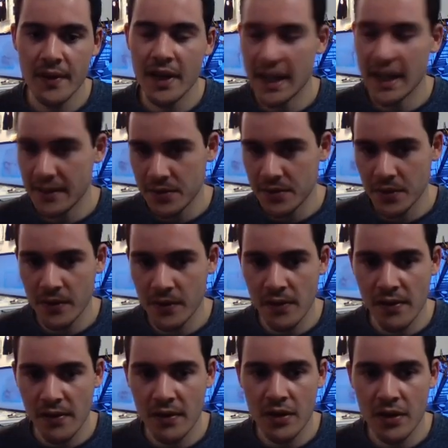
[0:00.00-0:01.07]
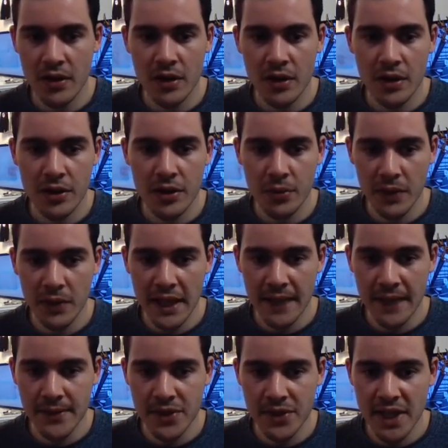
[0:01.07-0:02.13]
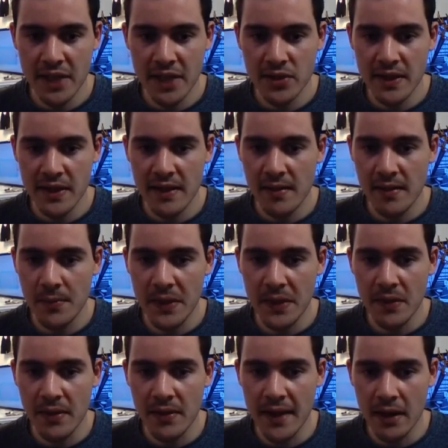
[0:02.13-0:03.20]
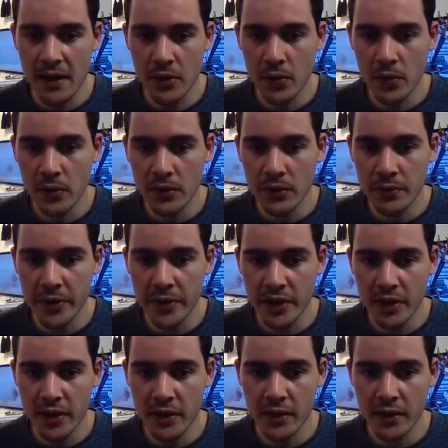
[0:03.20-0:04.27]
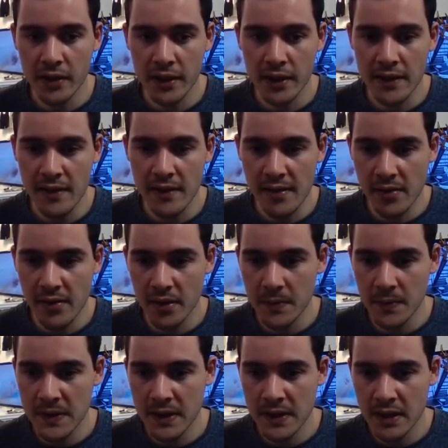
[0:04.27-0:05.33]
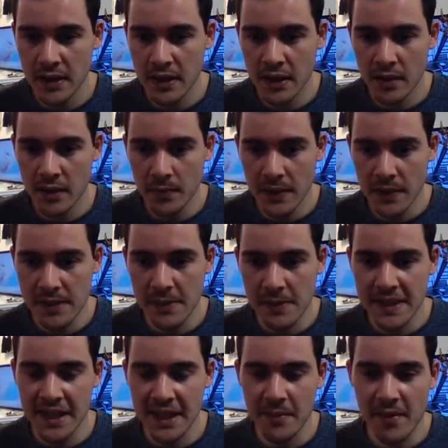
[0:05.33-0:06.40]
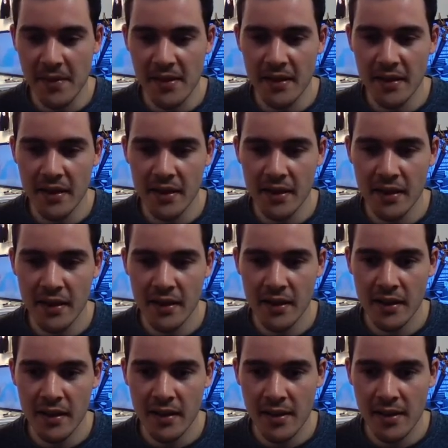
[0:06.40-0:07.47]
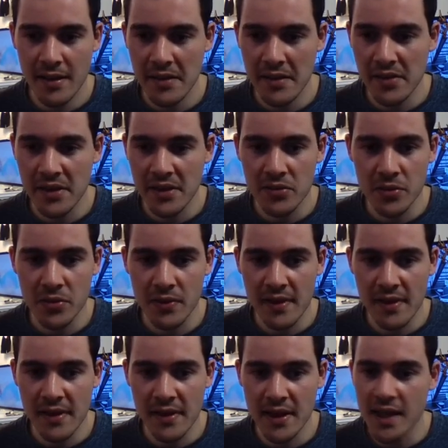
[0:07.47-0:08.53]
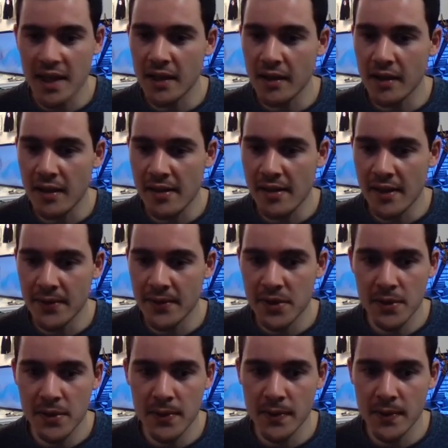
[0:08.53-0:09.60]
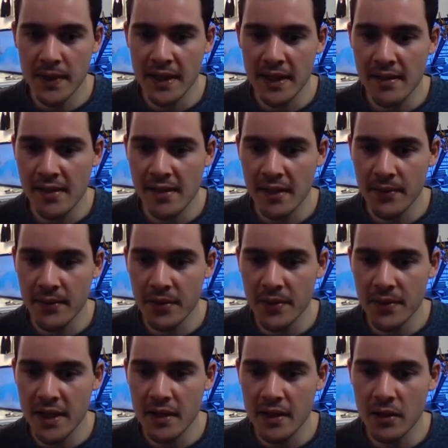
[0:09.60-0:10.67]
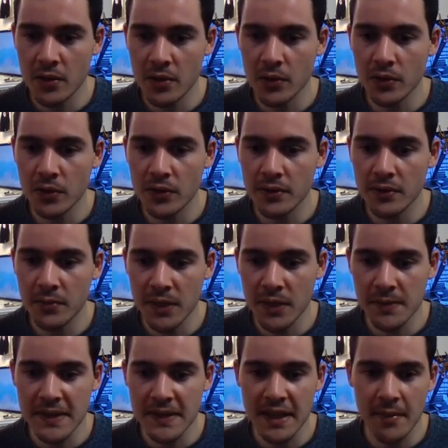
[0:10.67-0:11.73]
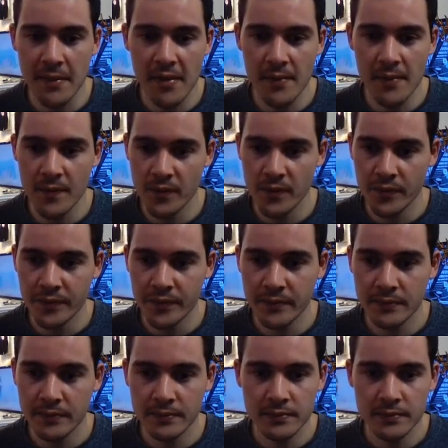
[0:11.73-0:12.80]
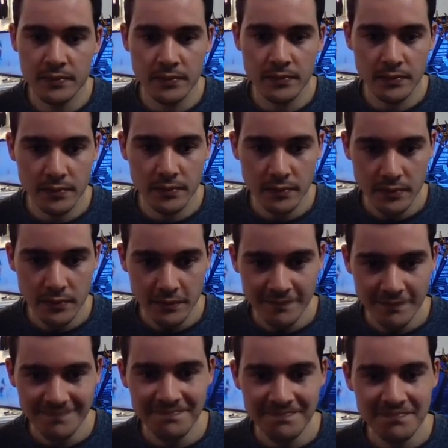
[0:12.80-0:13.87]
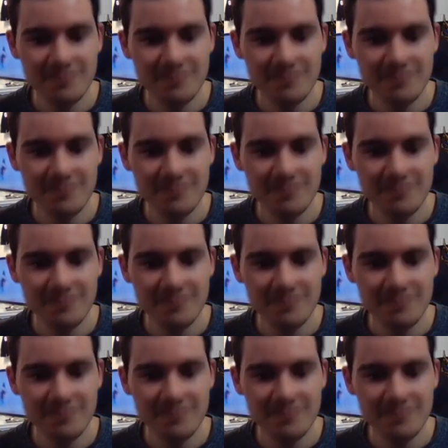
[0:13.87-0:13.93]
If you choose to use other drones, you will have to change these because they are called upon in the script multiple times. See, you can see CF2 and CF3 are called multiple times.